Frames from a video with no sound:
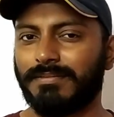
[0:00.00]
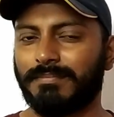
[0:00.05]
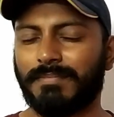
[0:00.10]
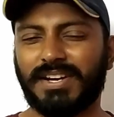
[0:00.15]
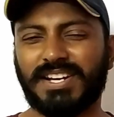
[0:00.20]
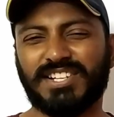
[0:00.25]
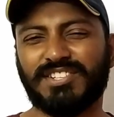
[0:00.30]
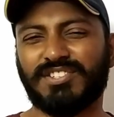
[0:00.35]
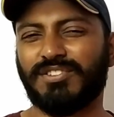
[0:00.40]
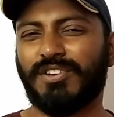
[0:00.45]

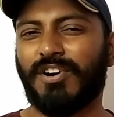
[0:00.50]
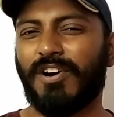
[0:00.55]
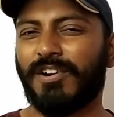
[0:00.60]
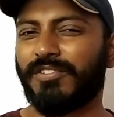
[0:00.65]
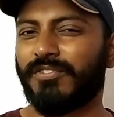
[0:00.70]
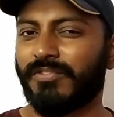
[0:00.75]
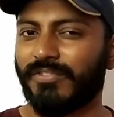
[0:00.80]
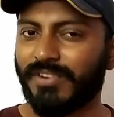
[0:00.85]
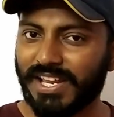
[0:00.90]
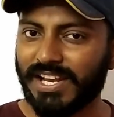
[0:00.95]
but it's
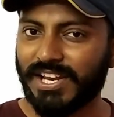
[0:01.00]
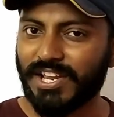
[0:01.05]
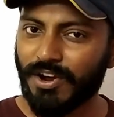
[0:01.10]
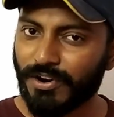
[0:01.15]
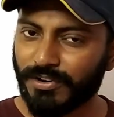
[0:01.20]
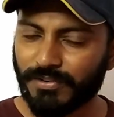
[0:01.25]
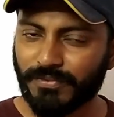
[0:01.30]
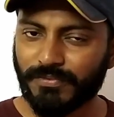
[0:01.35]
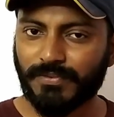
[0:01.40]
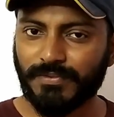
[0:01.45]
not really
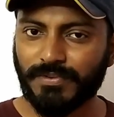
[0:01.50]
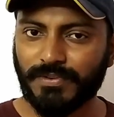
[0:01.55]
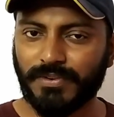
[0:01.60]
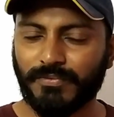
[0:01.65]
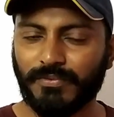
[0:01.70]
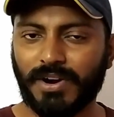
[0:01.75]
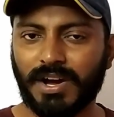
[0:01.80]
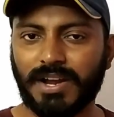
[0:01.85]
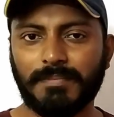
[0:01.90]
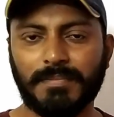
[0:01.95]
order of
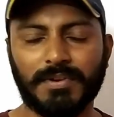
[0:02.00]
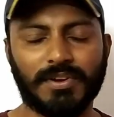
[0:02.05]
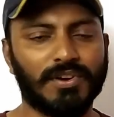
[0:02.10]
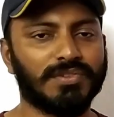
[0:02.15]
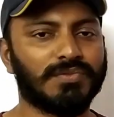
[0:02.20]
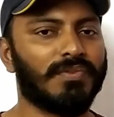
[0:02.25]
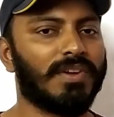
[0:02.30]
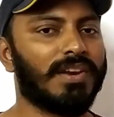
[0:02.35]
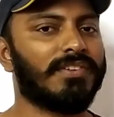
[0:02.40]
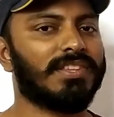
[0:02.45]
one
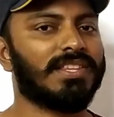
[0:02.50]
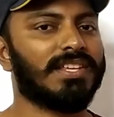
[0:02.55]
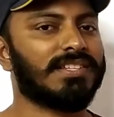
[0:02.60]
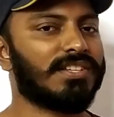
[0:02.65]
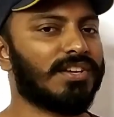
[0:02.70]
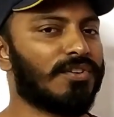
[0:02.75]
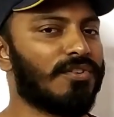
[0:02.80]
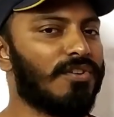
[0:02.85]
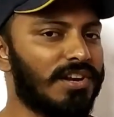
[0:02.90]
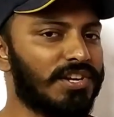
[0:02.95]
because whenever there's
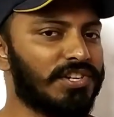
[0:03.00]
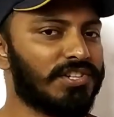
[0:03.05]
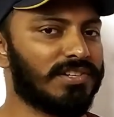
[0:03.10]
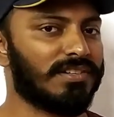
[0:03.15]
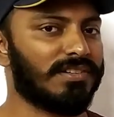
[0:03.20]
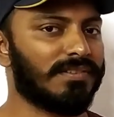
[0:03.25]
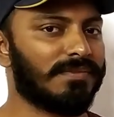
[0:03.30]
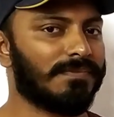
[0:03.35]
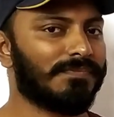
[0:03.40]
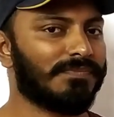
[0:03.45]
a
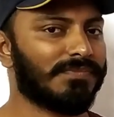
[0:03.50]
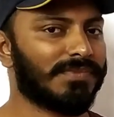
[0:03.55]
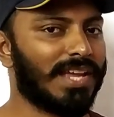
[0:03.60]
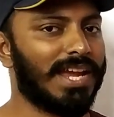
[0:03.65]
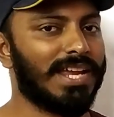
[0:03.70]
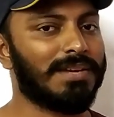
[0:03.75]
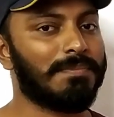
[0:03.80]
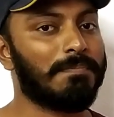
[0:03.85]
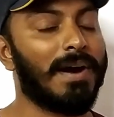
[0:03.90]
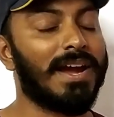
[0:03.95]
collision,
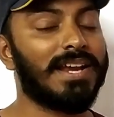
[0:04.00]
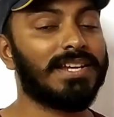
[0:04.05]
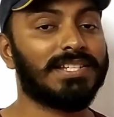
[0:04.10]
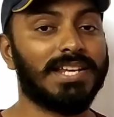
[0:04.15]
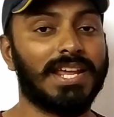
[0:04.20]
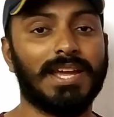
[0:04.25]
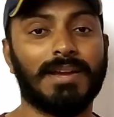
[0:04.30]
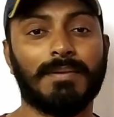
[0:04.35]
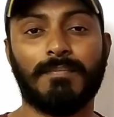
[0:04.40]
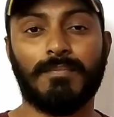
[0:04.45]
it might
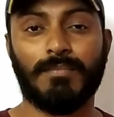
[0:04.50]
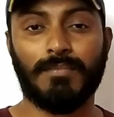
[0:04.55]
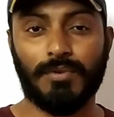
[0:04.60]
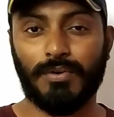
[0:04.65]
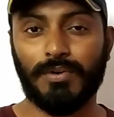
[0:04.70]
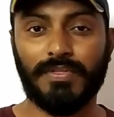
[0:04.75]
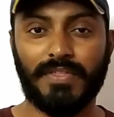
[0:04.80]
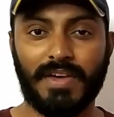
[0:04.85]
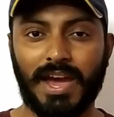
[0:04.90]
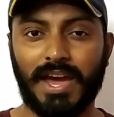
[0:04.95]
take
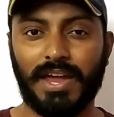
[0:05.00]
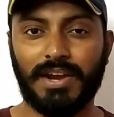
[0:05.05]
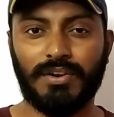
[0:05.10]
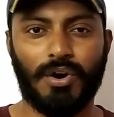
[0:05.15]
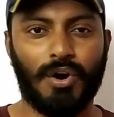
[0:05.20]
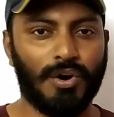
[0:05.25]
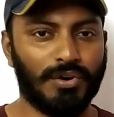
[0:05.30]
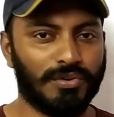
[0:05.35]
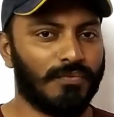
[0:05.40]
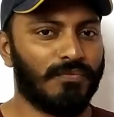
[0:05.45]
more than
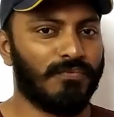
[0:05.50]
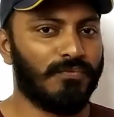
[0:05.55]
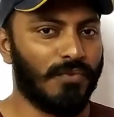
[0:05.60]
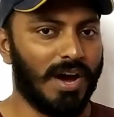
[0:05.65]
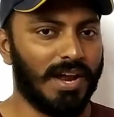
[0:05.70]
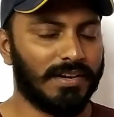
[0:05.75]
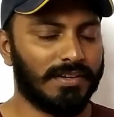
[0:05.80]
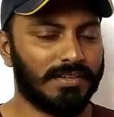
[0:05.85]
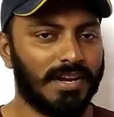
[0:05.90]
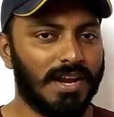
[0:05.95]
order of
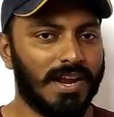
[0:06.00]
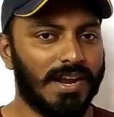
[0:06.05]
one.